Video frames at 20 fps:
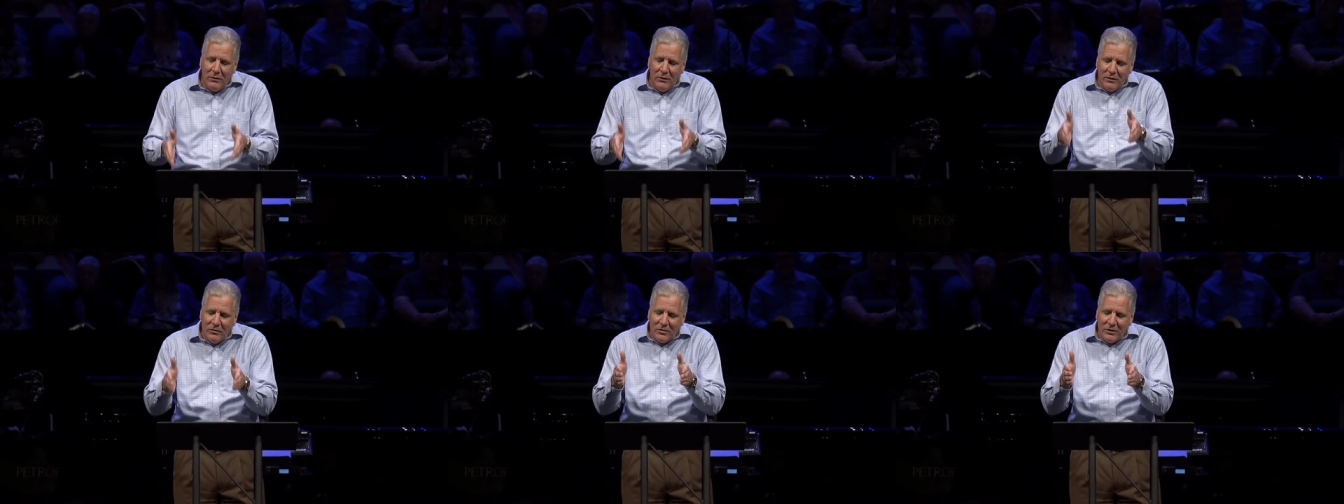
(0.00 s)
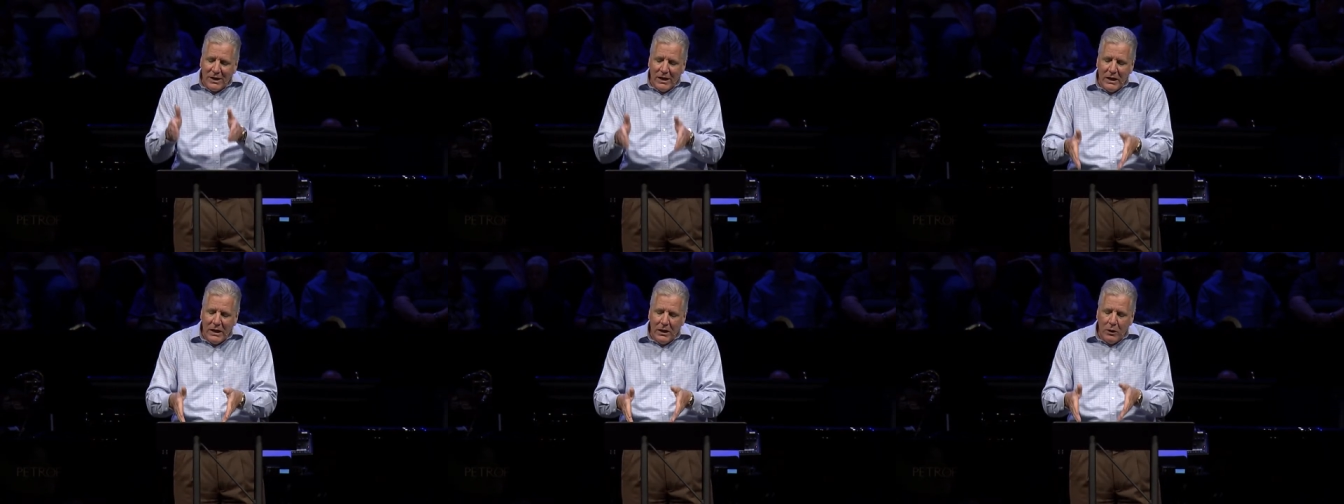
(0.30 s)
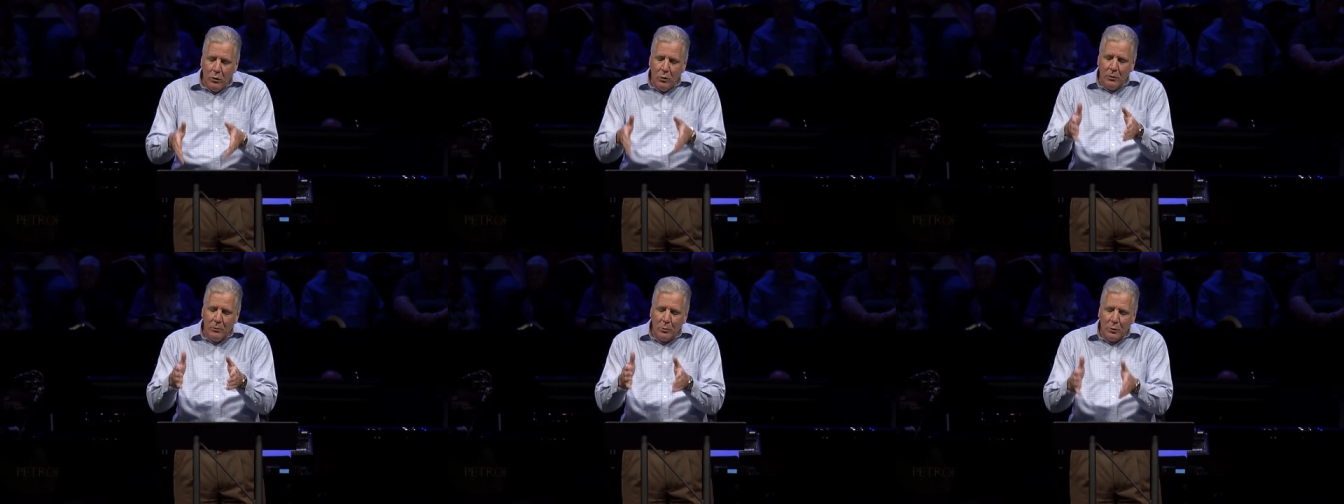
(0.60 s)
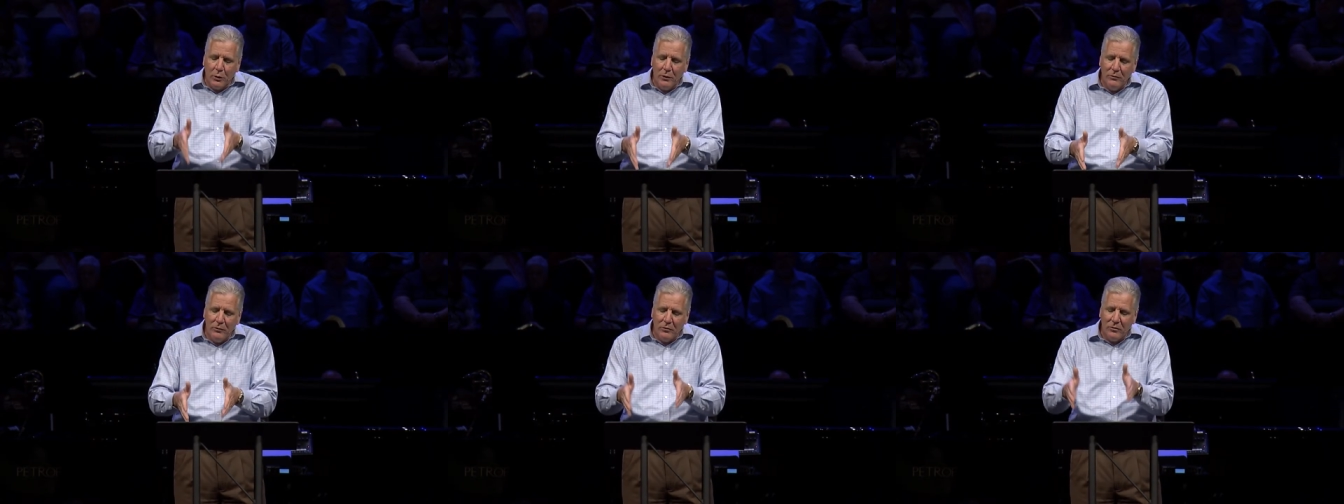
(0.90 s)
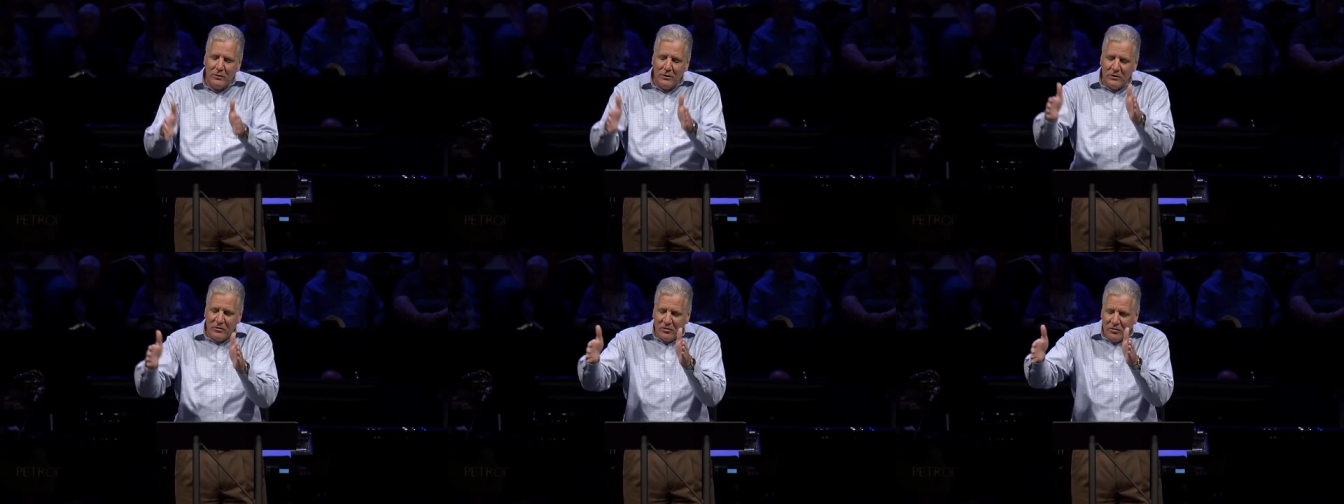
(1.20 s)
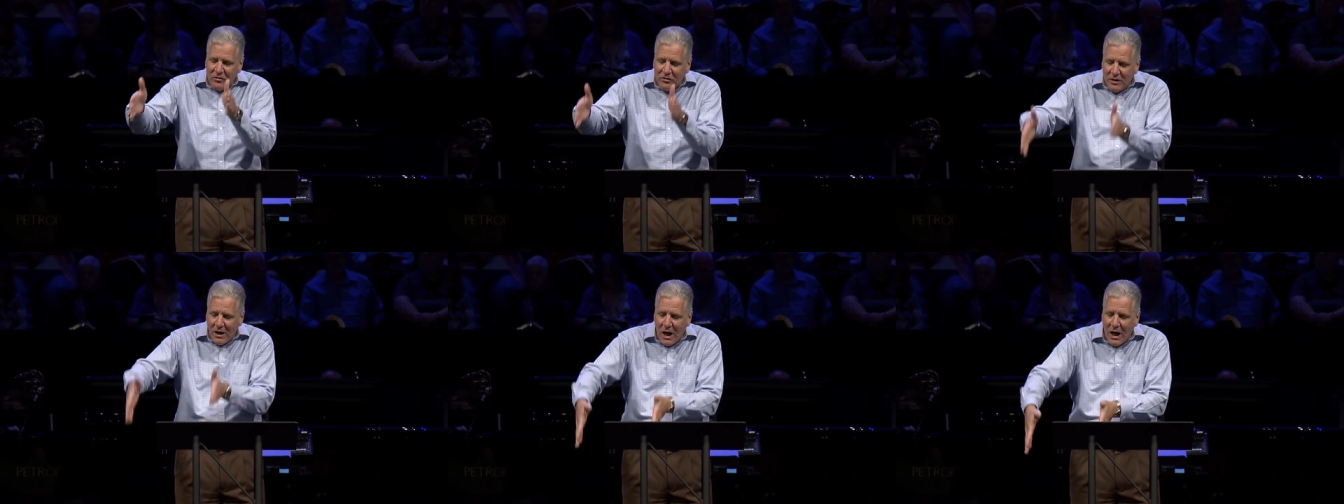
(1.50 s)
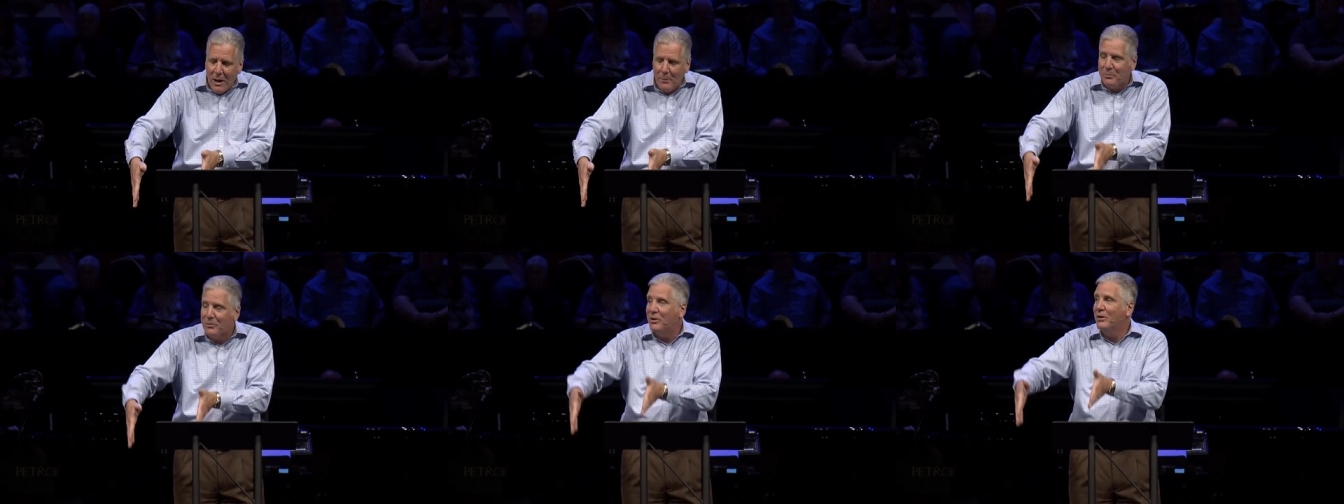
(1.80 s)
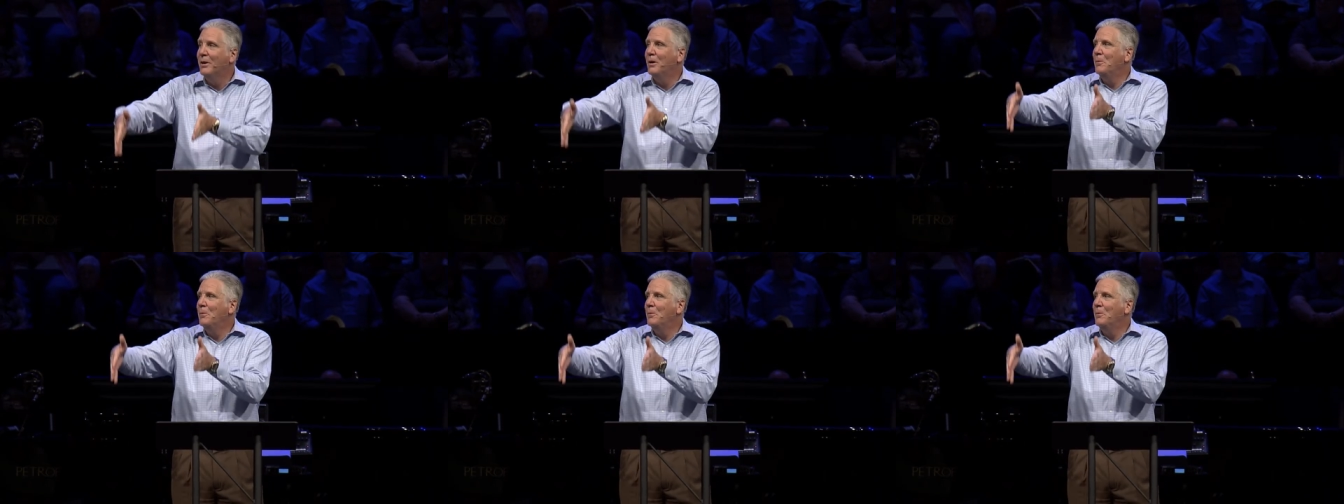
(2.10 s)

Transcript: This king who had previously stopped